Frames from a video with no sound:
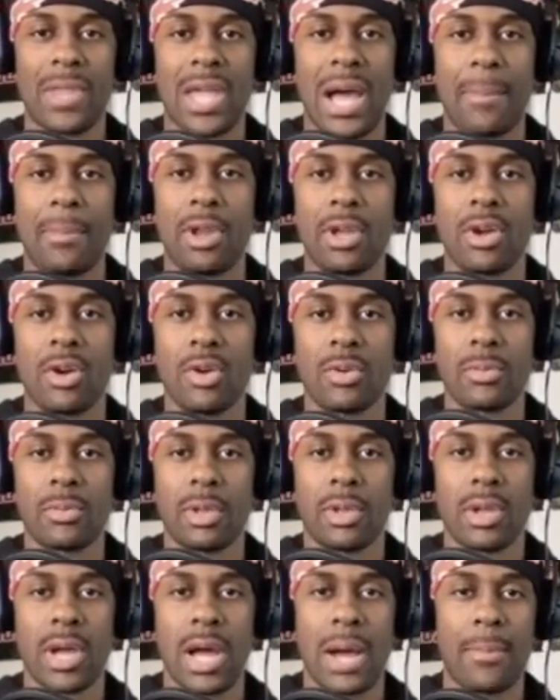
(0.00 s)
I'm gonna
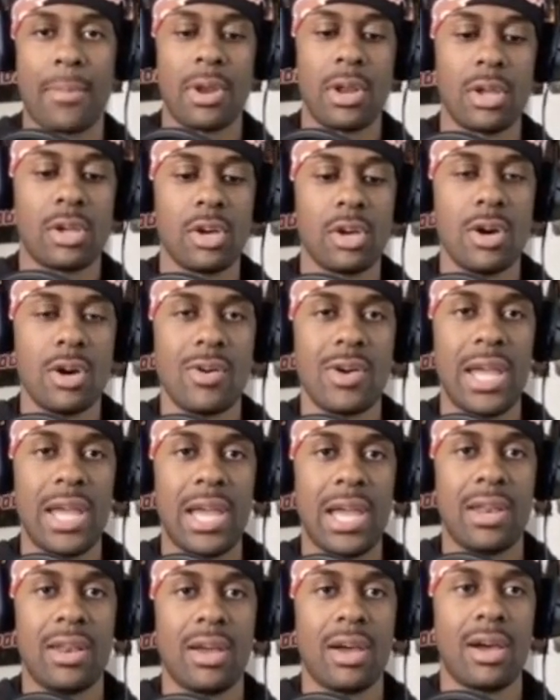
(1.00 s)
go
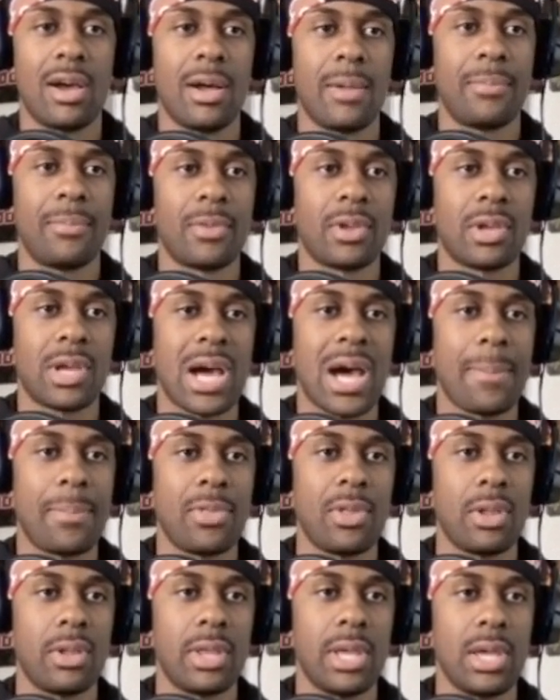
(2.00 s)
and copy
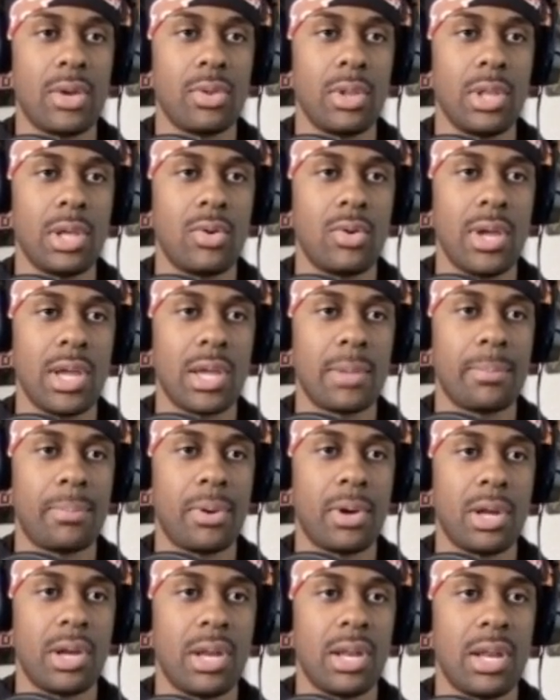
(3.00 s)
the link really quick,
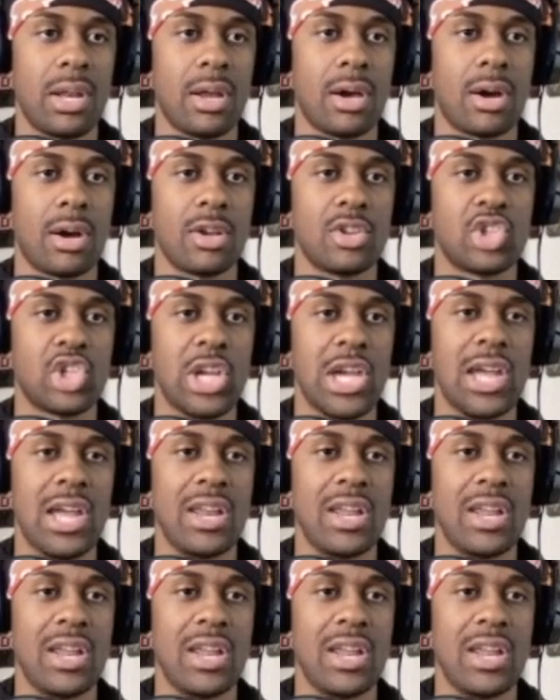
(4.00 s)
put it in our chat.